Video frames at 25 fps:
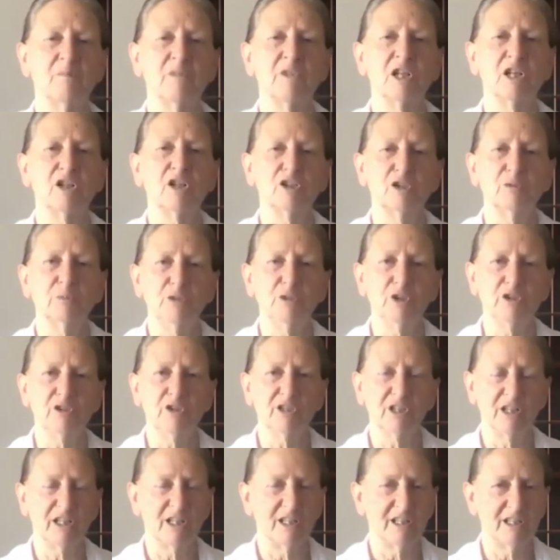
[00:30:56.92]

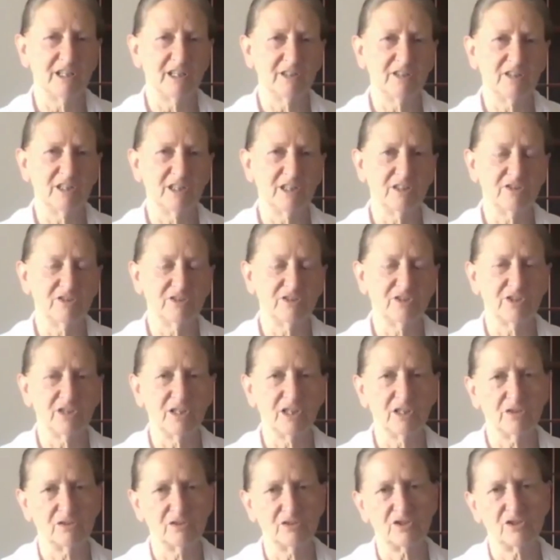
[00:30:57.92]
communicate these
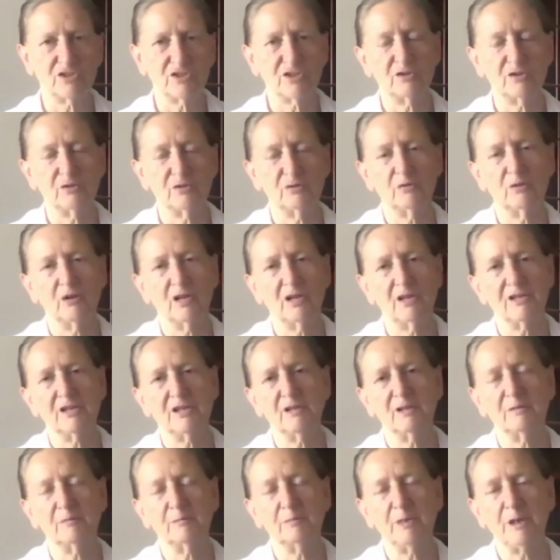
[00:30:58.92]
things to
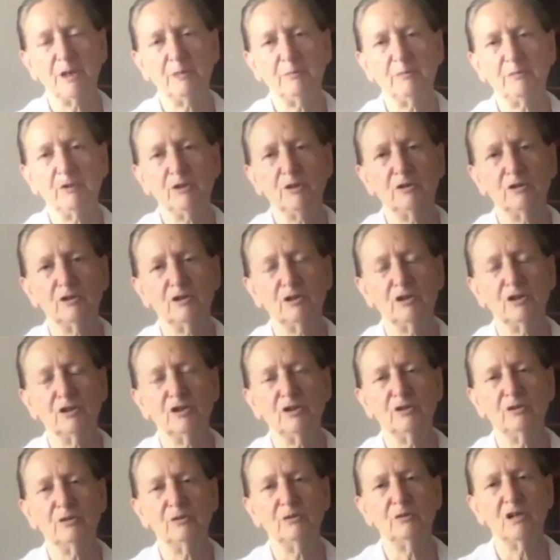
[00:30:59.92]
other people
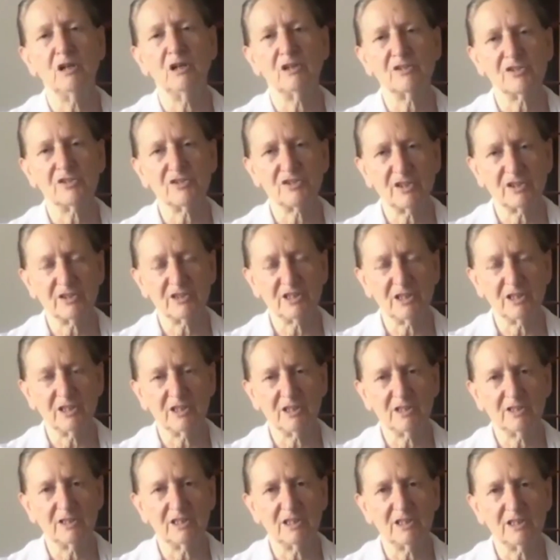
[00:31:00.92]
who are
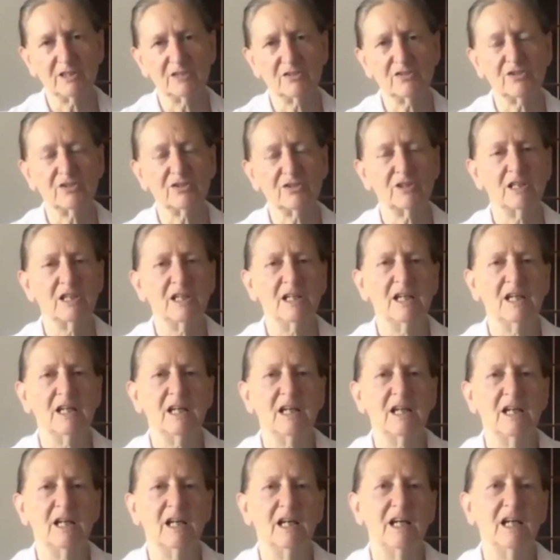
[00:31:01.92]
studying this,
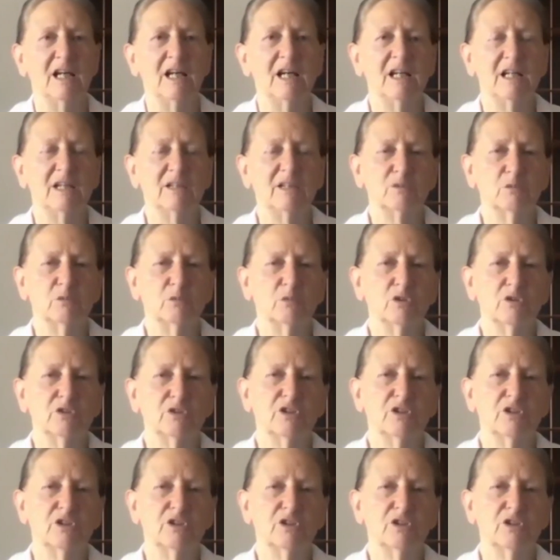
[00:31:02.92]
and what do